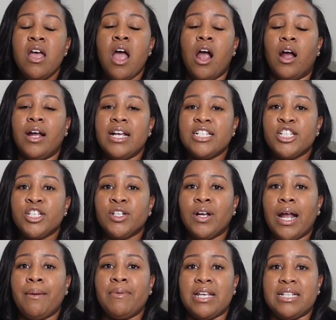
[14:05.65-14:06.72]
Her
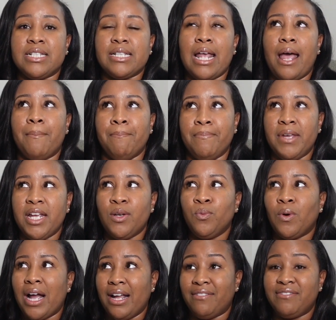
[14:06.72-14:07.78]
Instagram is
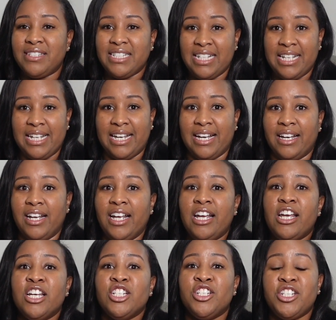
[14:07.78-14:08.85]
Midwife Tia.
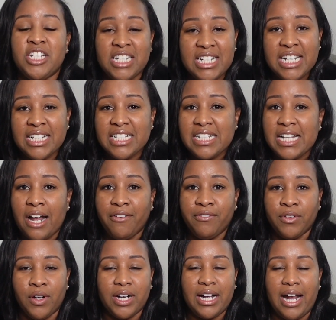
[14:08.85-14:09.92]
She's in the South
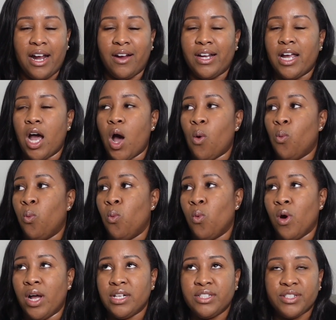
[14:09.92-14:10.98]
Florida area, a
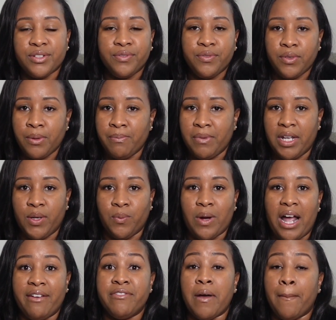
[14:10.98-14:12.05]
wonderful
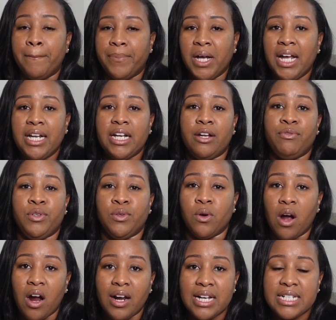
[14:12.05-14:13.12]
midwife. But if you
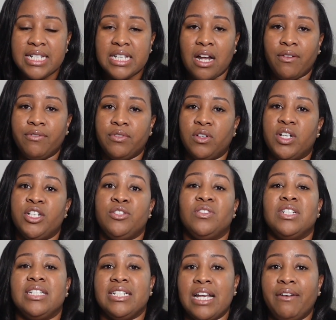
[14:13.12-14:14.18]
aren't in South Florida, you
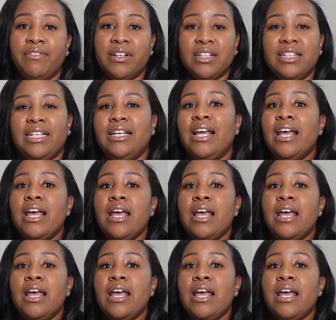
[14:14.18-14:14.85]
can definitely